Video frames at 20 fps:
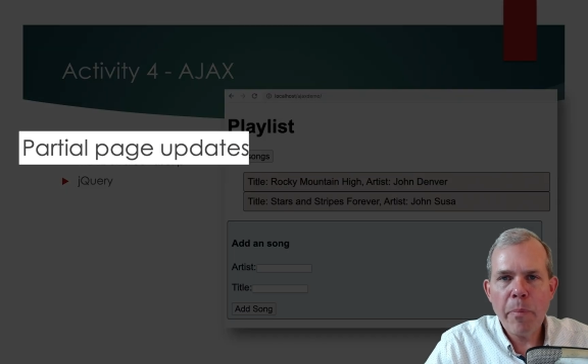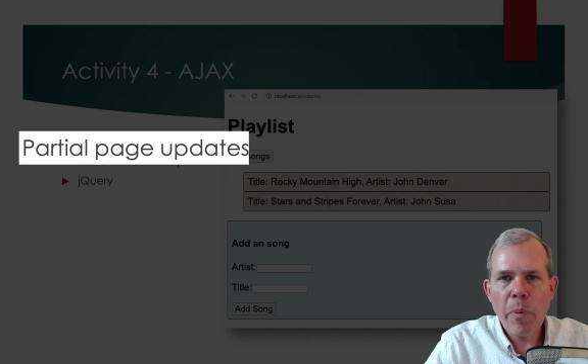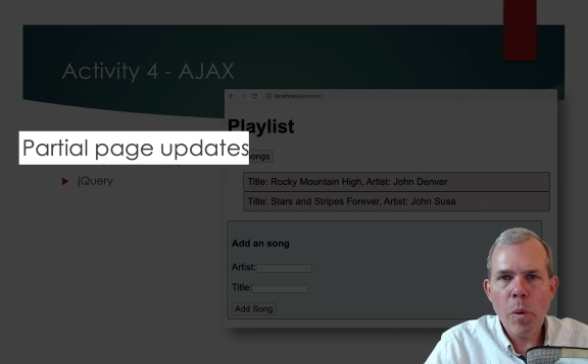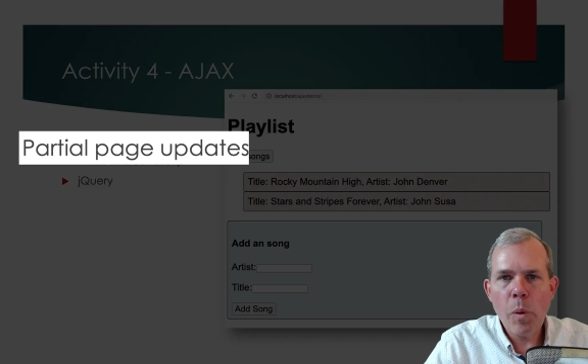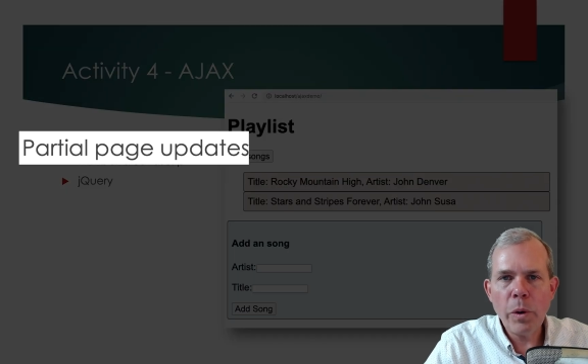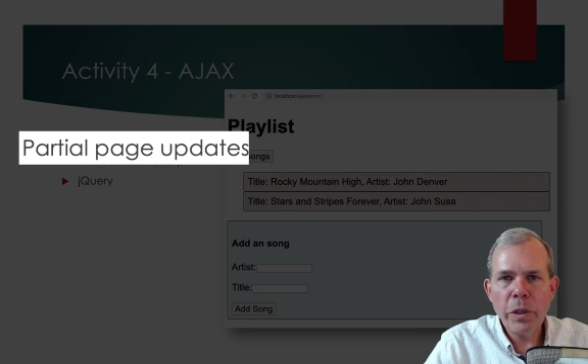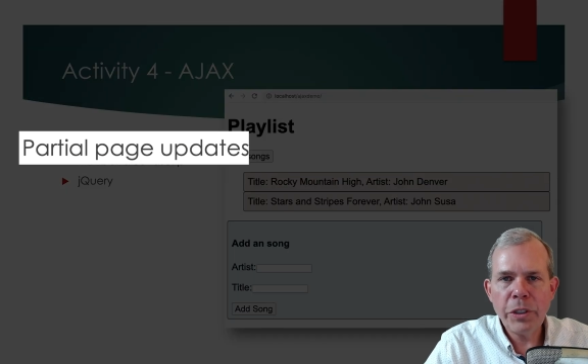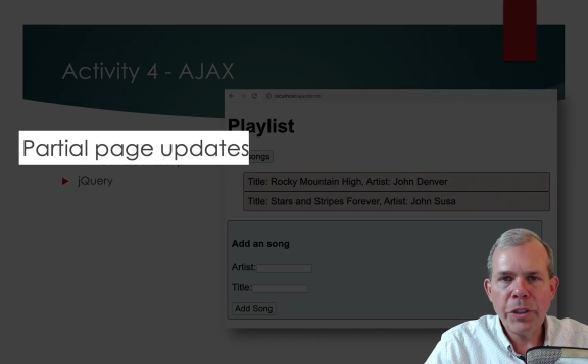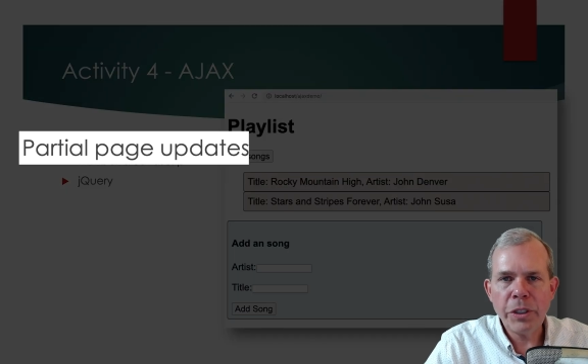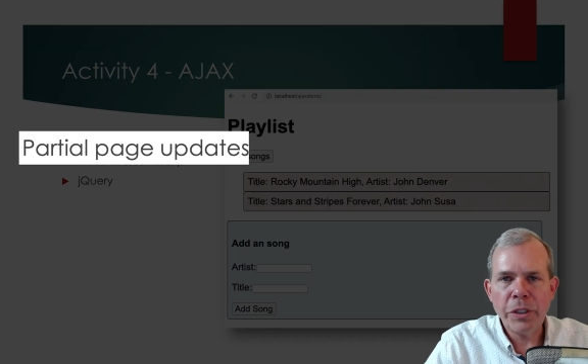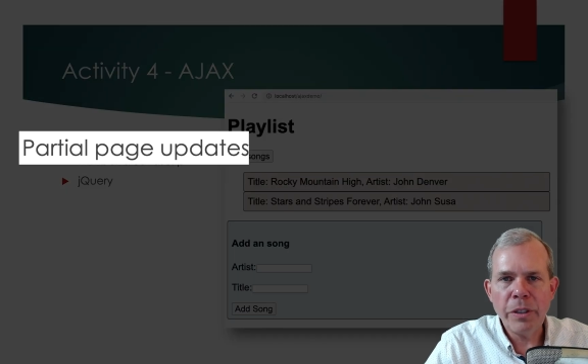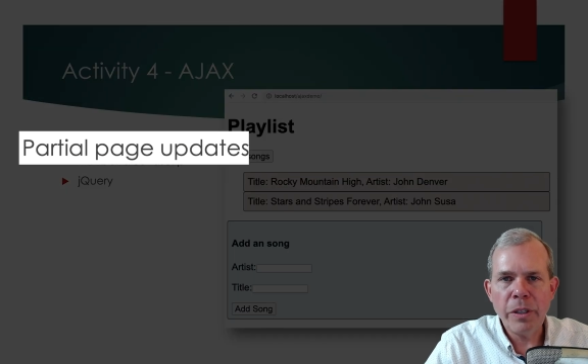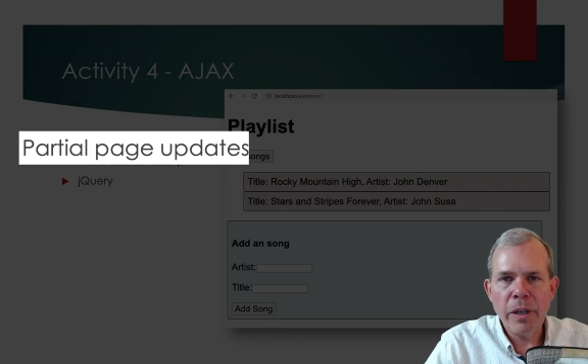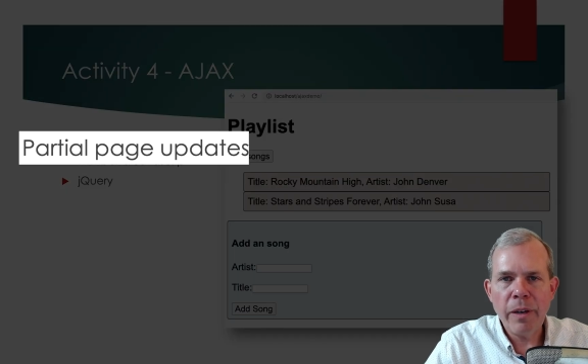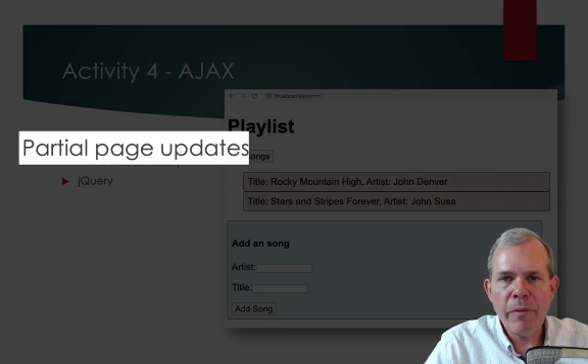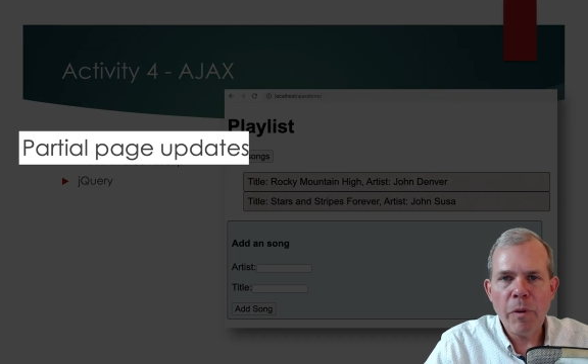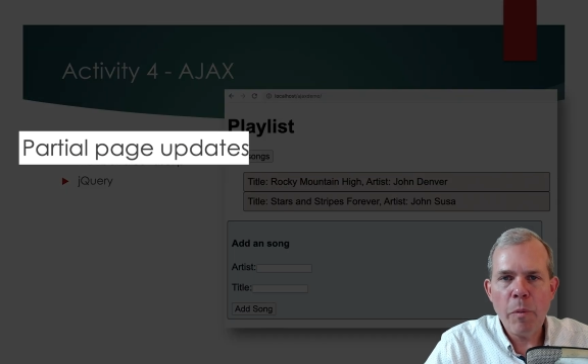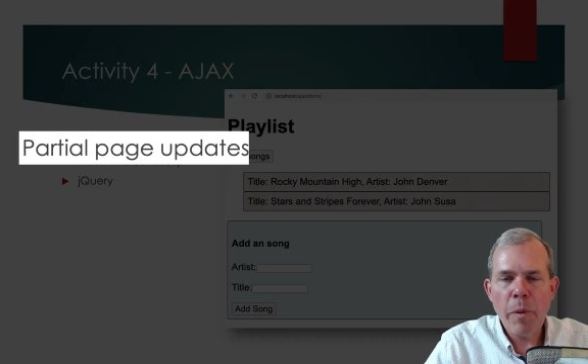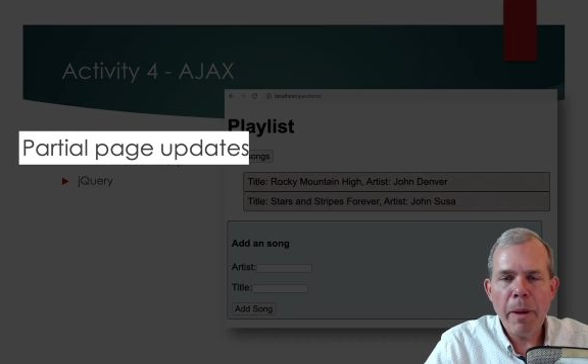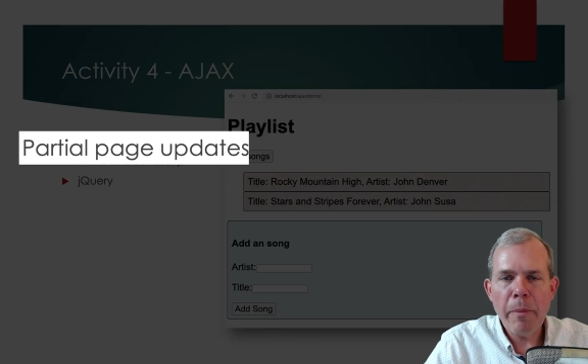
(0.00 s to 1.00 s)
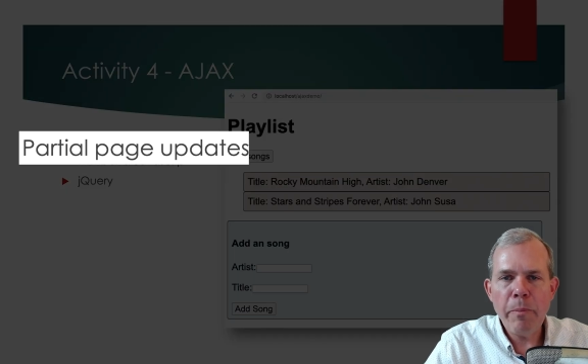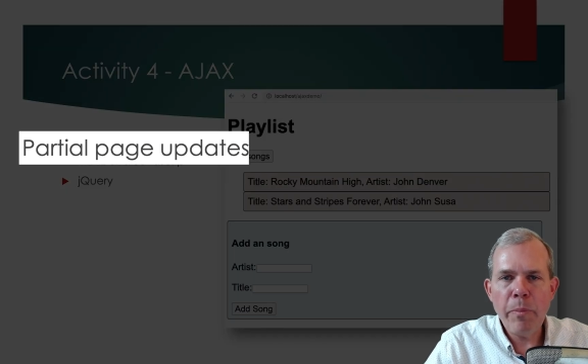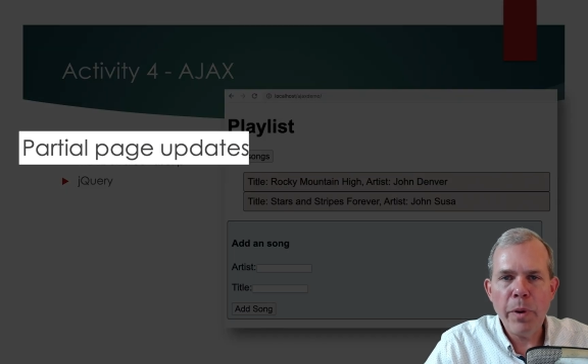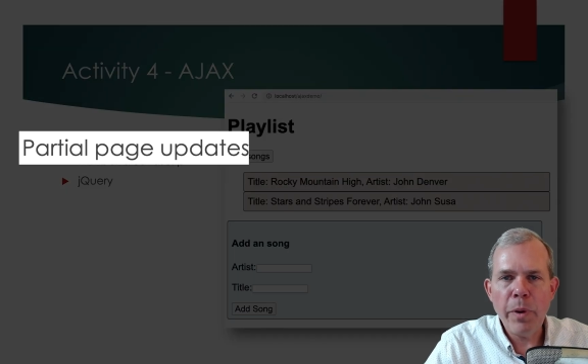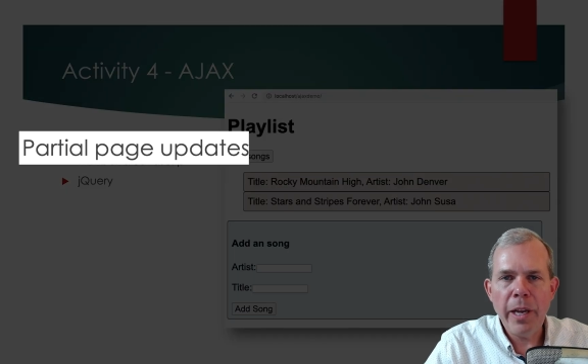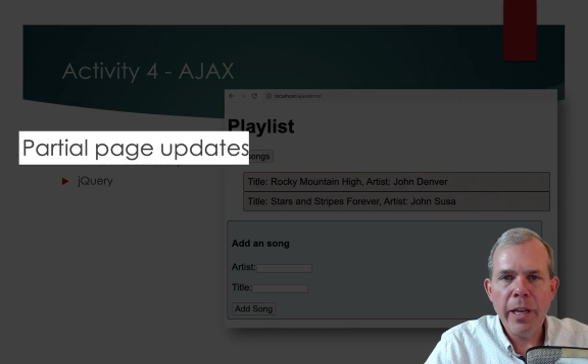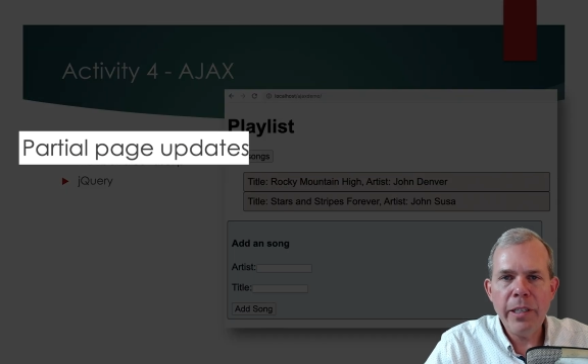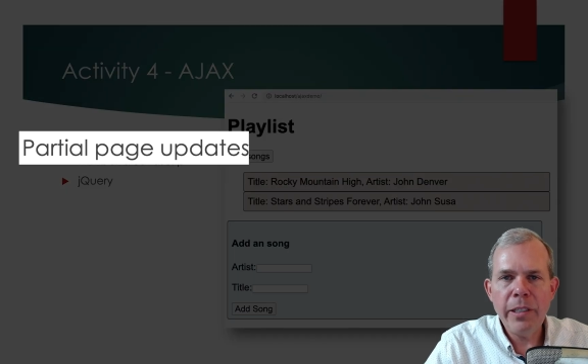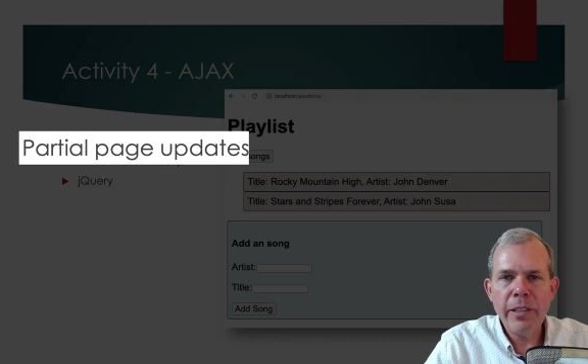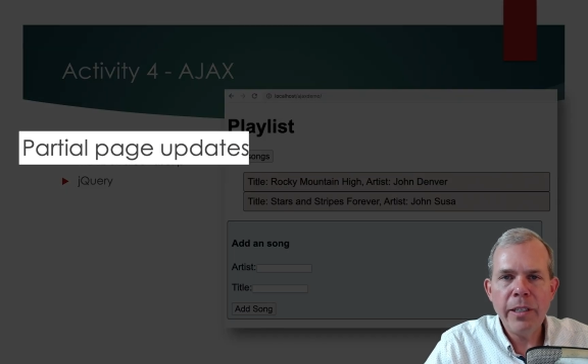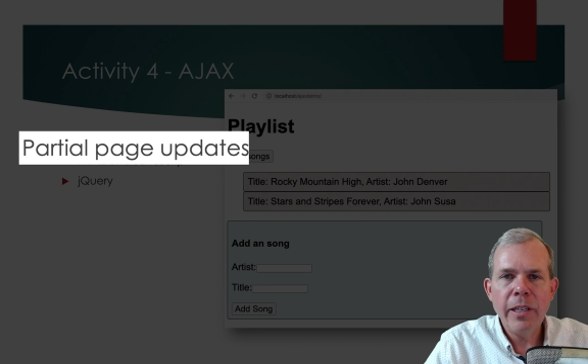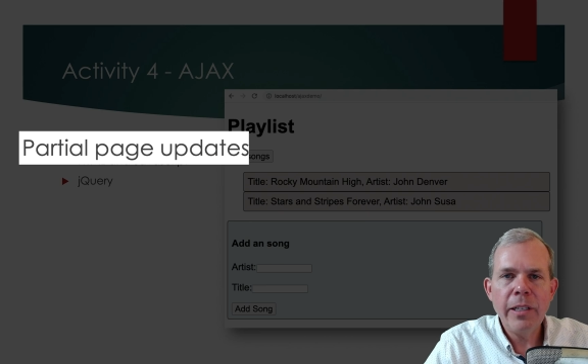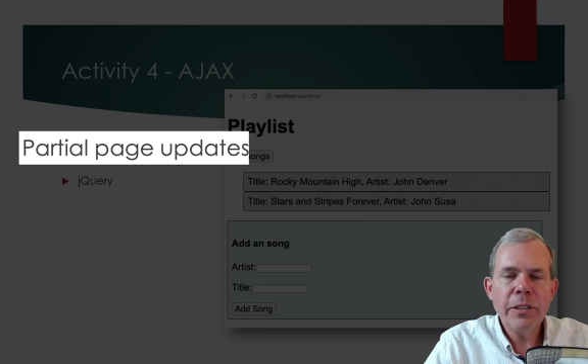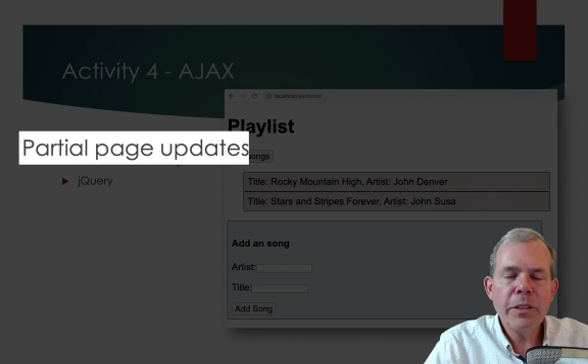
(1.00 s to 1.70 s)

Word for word: portion of a web page